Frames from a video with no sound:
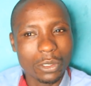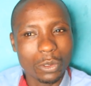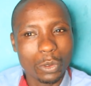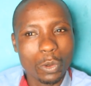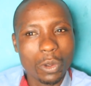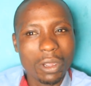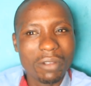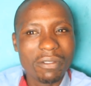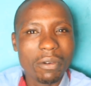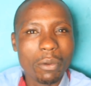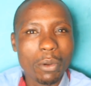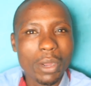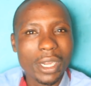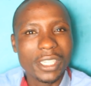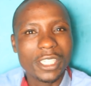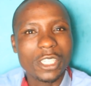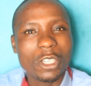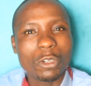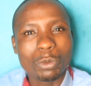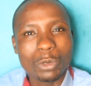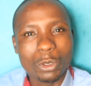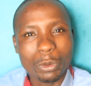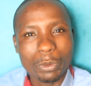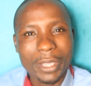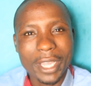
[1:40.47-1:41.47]
Whoever wants
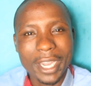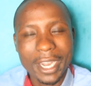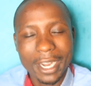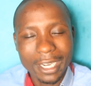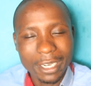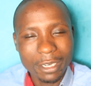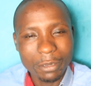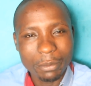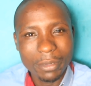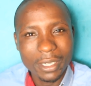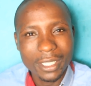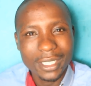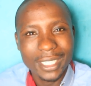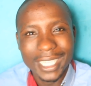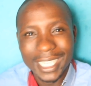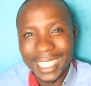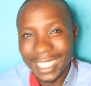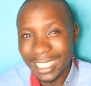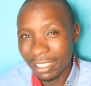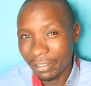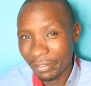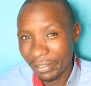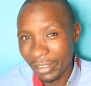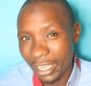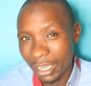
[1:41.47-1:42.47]
him to be a running mate, he's
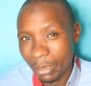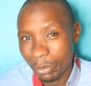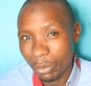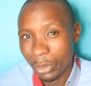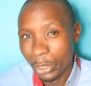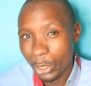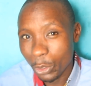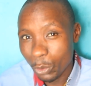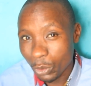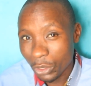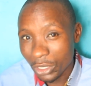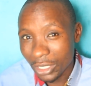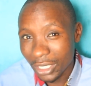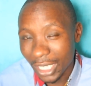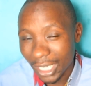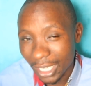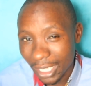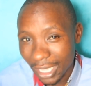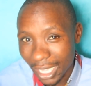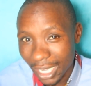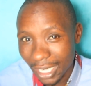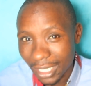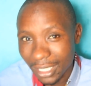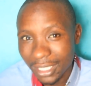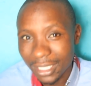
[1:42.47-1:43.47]
available. He will take
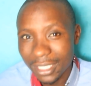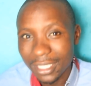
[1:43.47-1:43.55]
that.